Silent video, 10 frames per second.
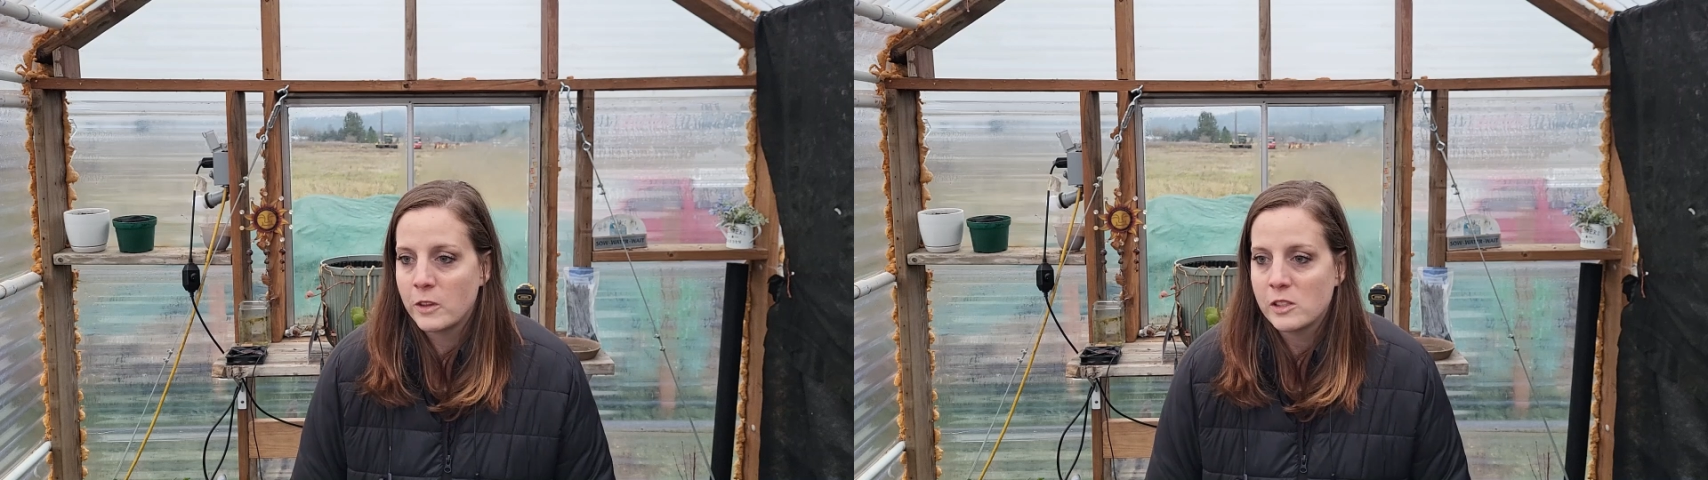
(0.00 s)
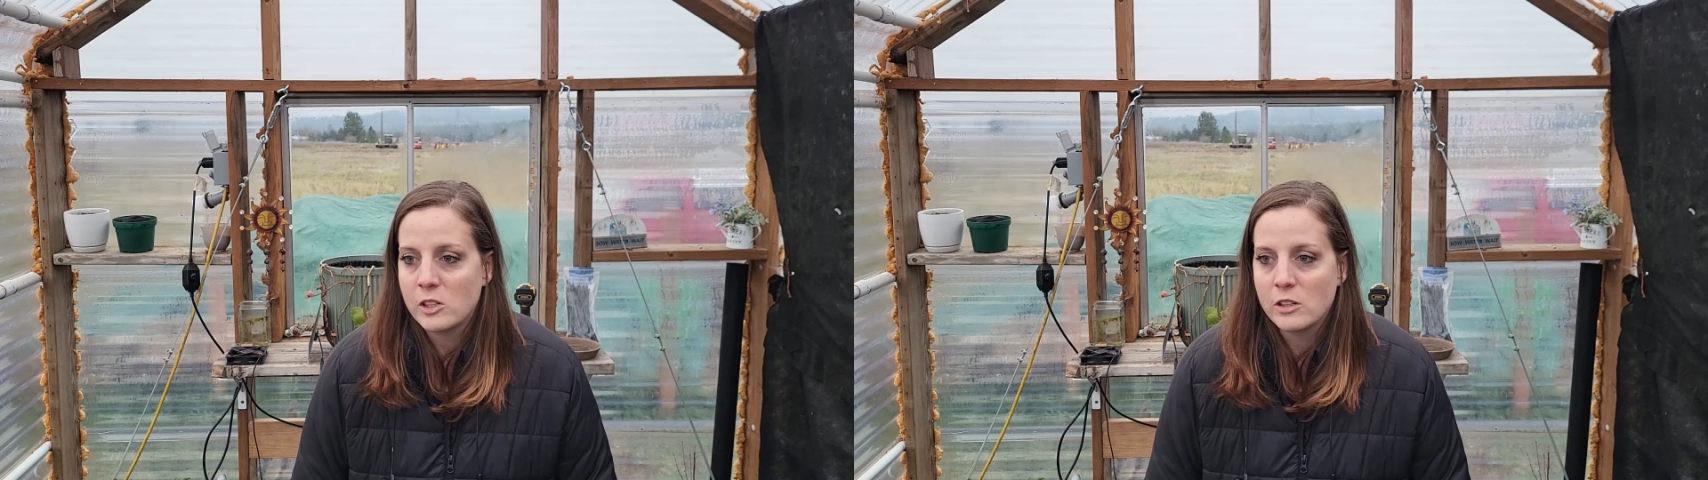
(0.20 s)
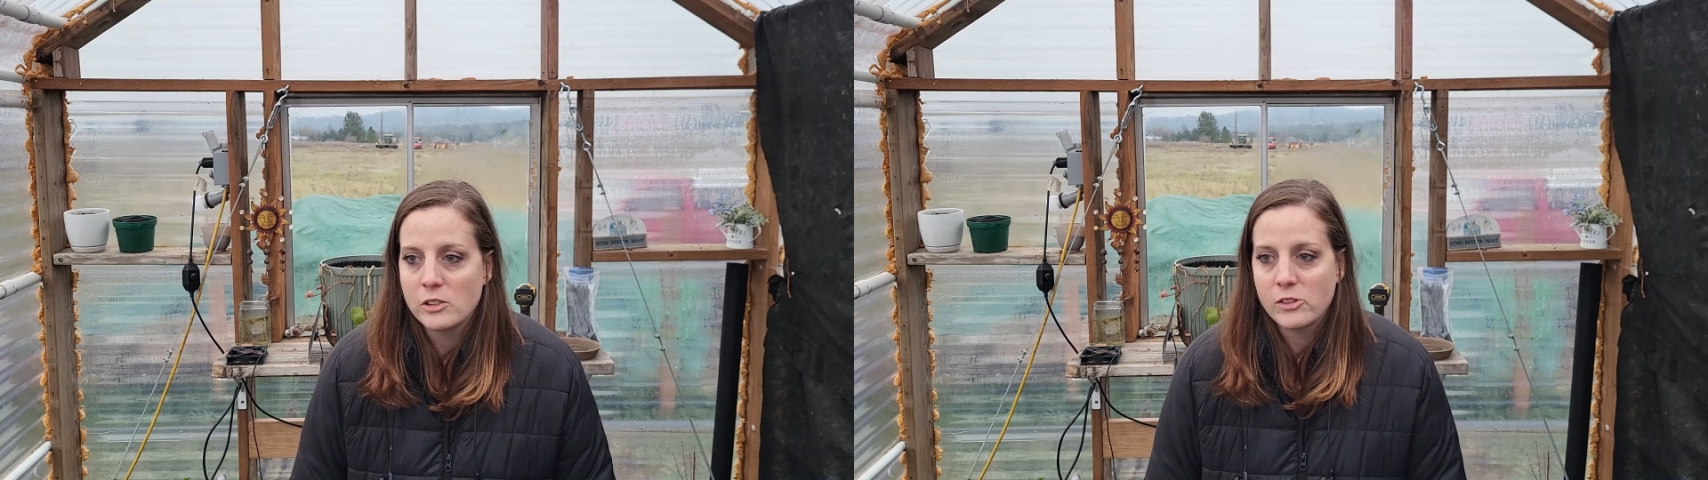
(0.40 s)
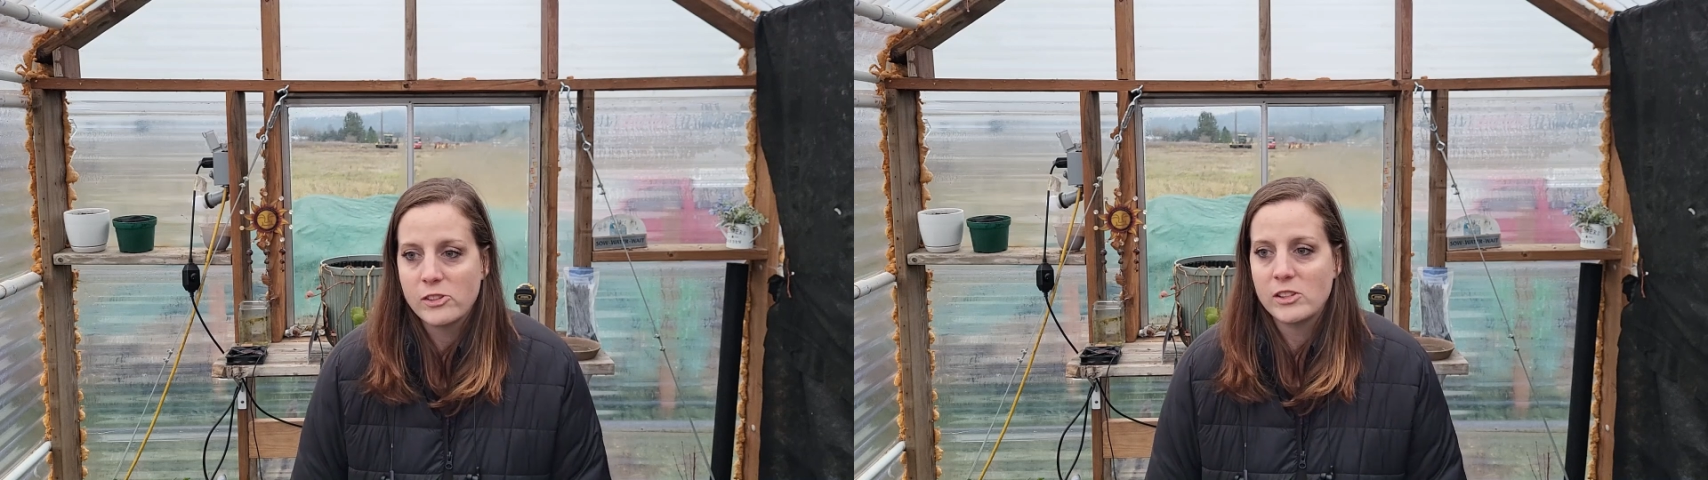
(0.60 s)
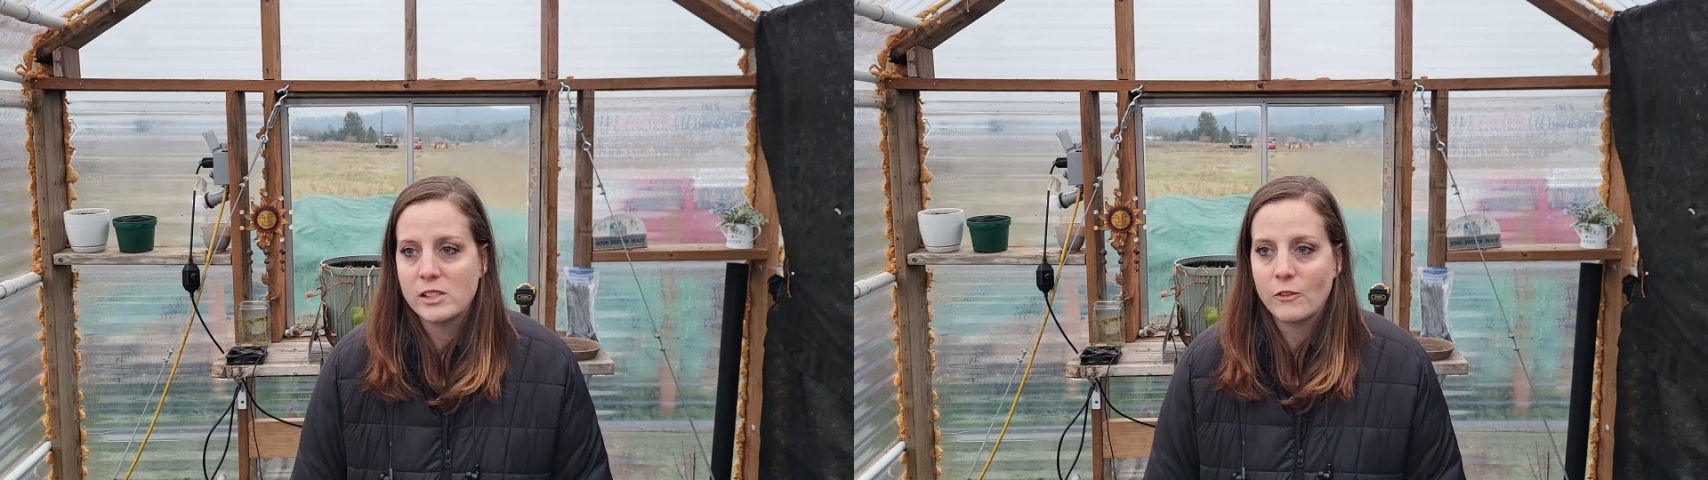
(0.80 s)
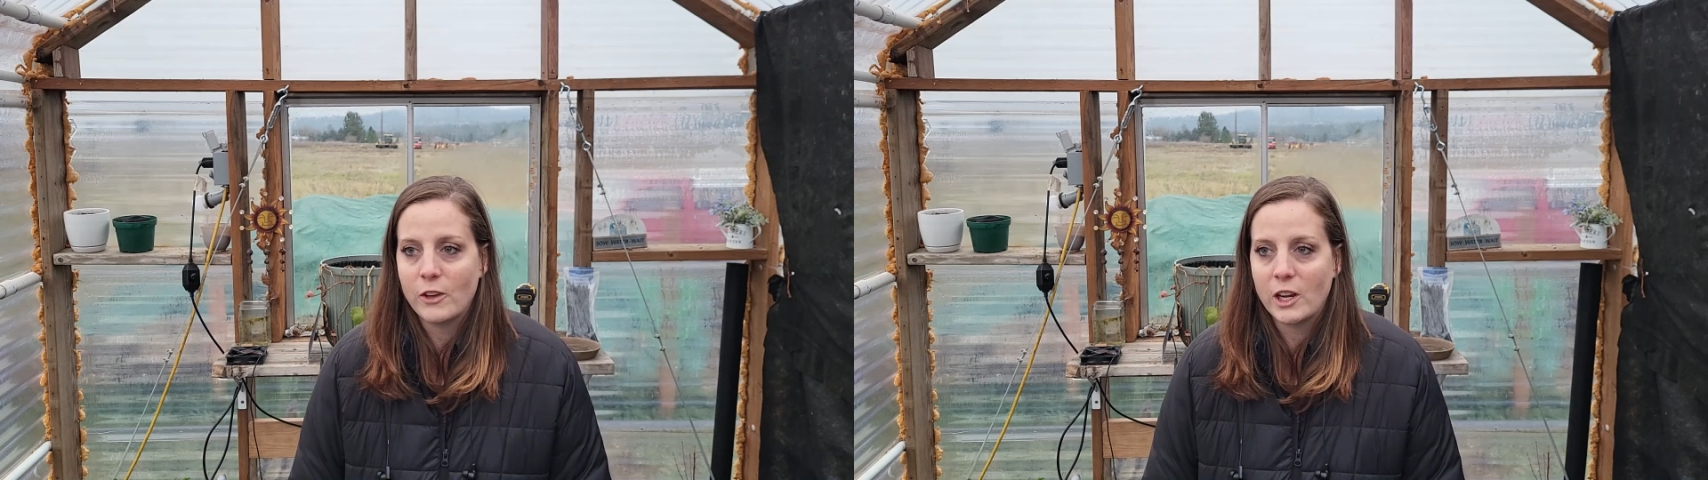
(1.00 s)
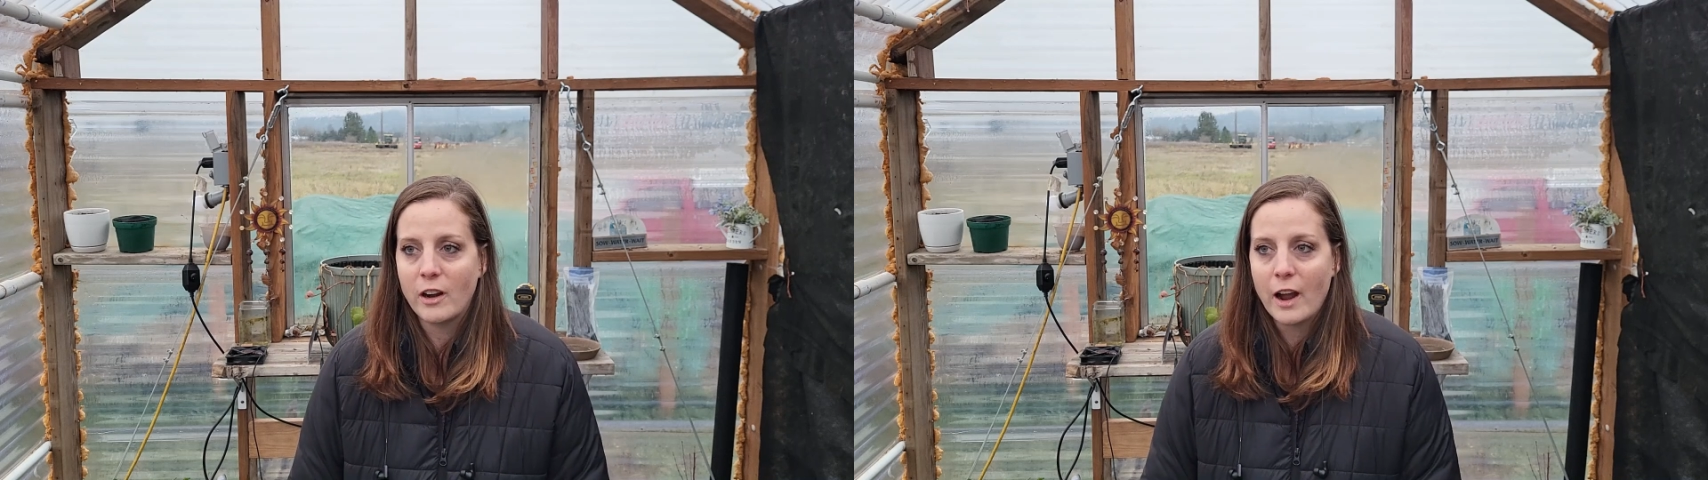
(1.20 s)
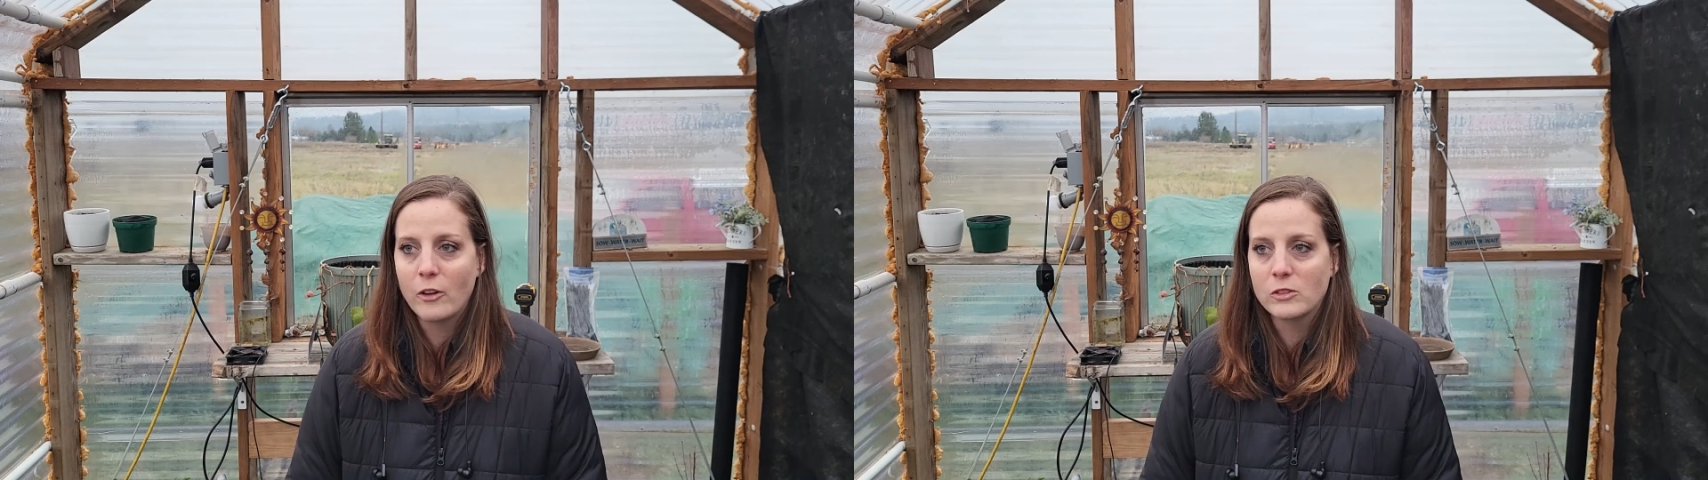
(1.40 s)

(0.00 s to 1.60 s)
this year, is to just figure out